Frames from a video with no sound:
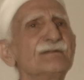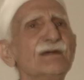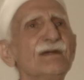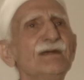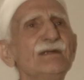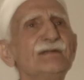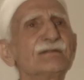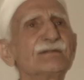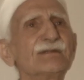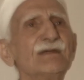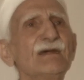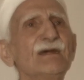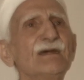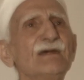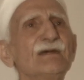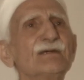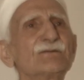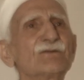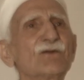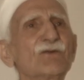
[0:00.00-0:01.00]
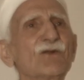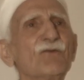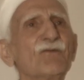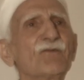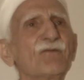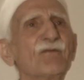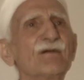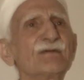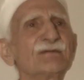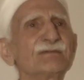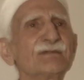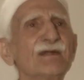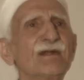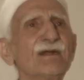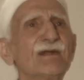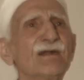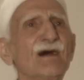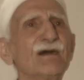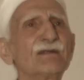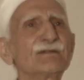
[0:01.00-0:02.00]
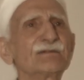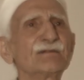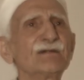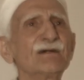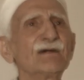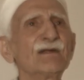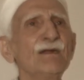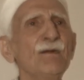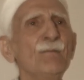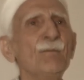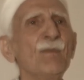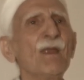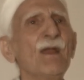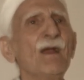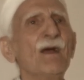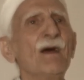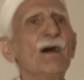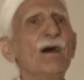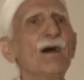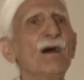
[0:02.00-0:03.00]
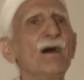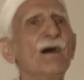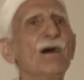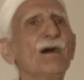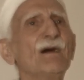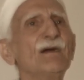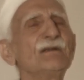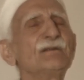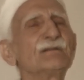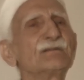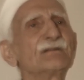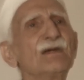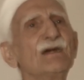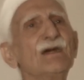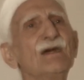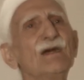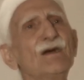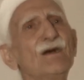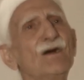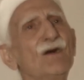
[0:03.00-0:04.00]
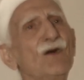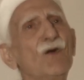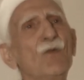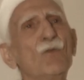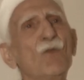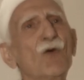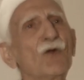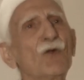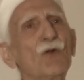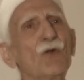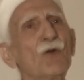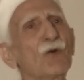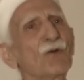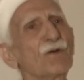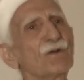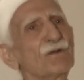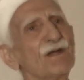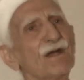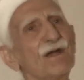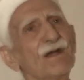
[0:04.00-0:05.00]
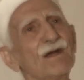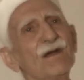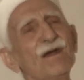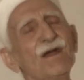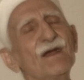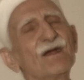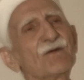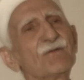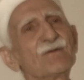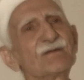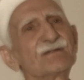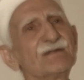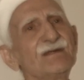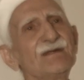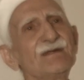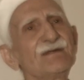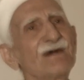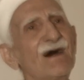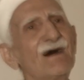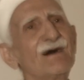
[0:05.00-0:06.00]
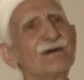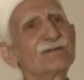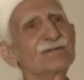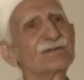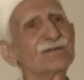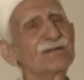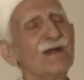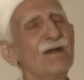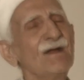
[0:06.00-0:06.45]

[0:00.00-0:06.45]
it's a sort of question and answer. It's a monologue. A question is asked: